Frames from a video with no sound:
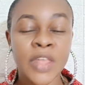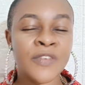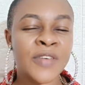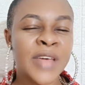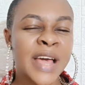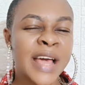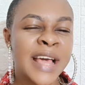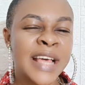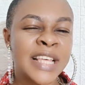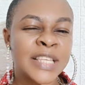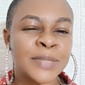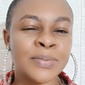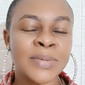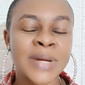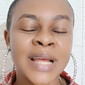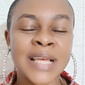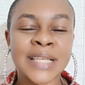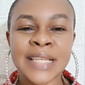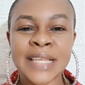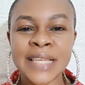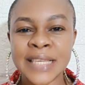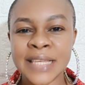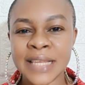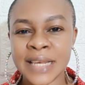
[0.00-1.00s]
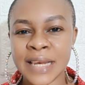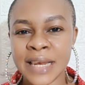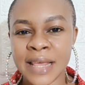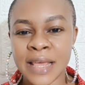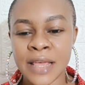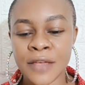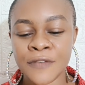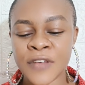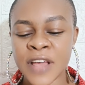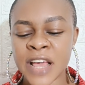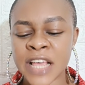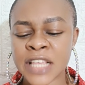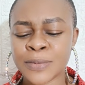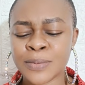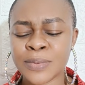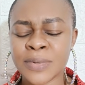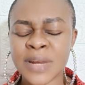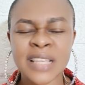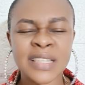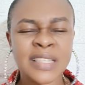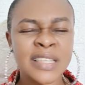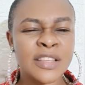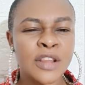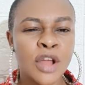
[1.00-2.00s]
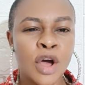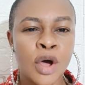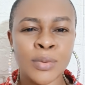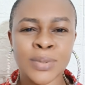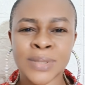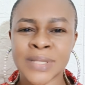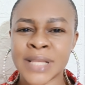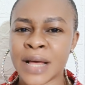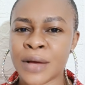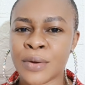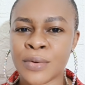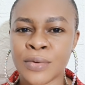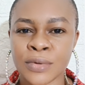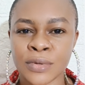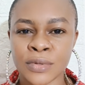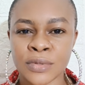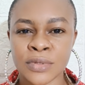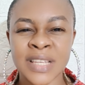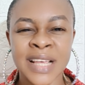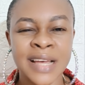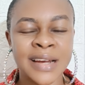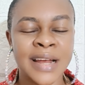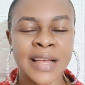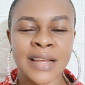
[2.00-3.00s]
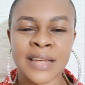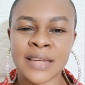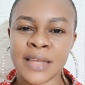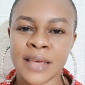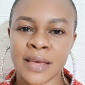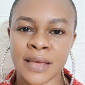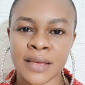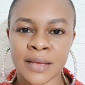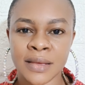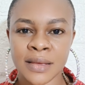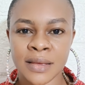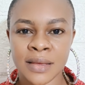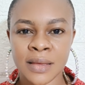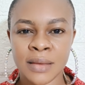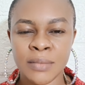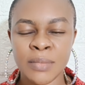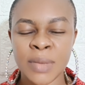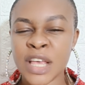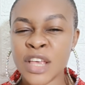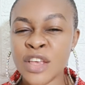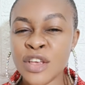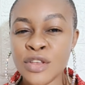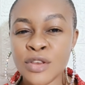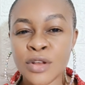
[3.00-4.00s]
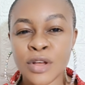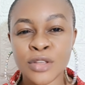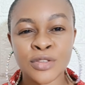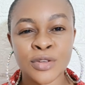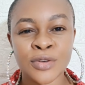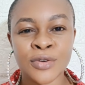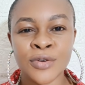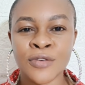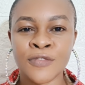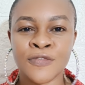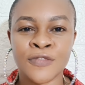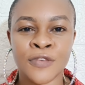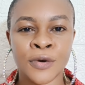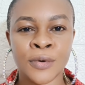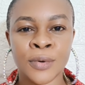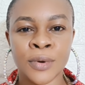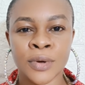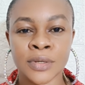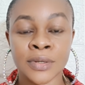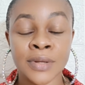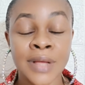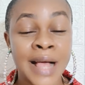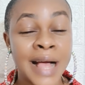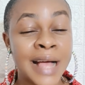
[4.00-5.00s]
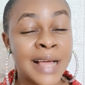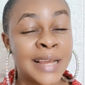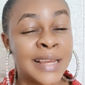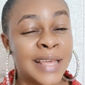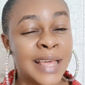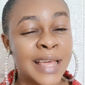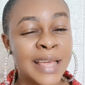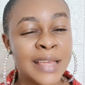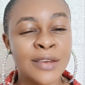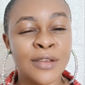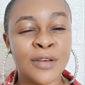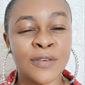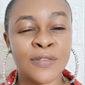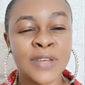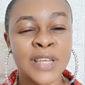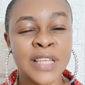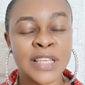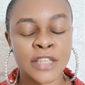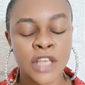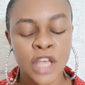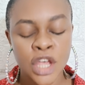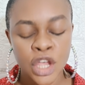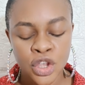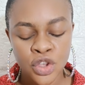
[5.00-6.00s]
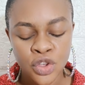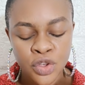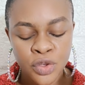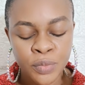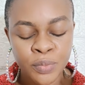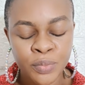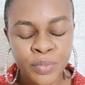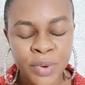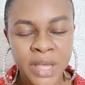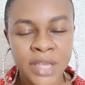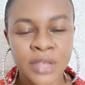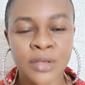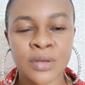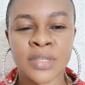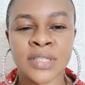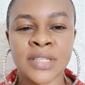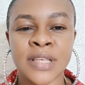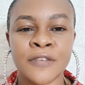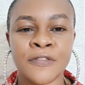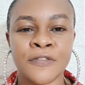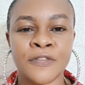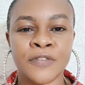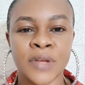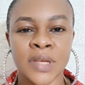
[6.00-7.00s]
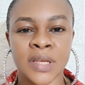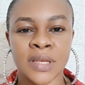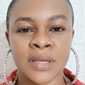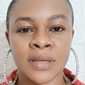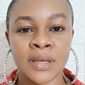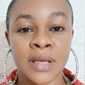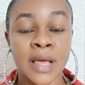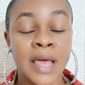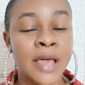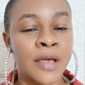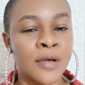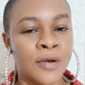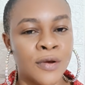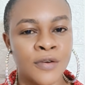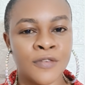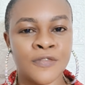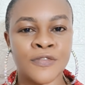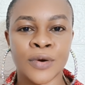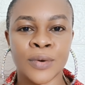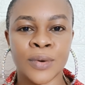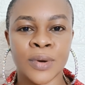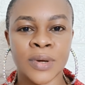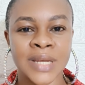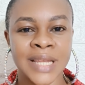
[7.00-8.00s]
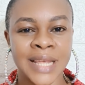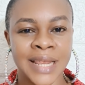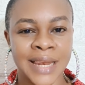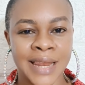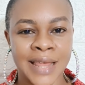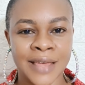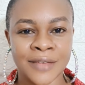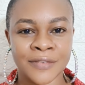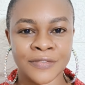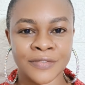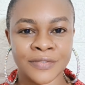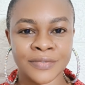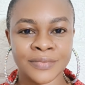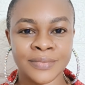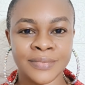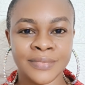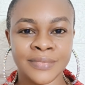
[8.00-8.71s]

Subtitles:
If you are experiencing delay, if you are experiencing obstacles here and there, making you not to go forward. At the end of this, you break yourself free and go forward in life.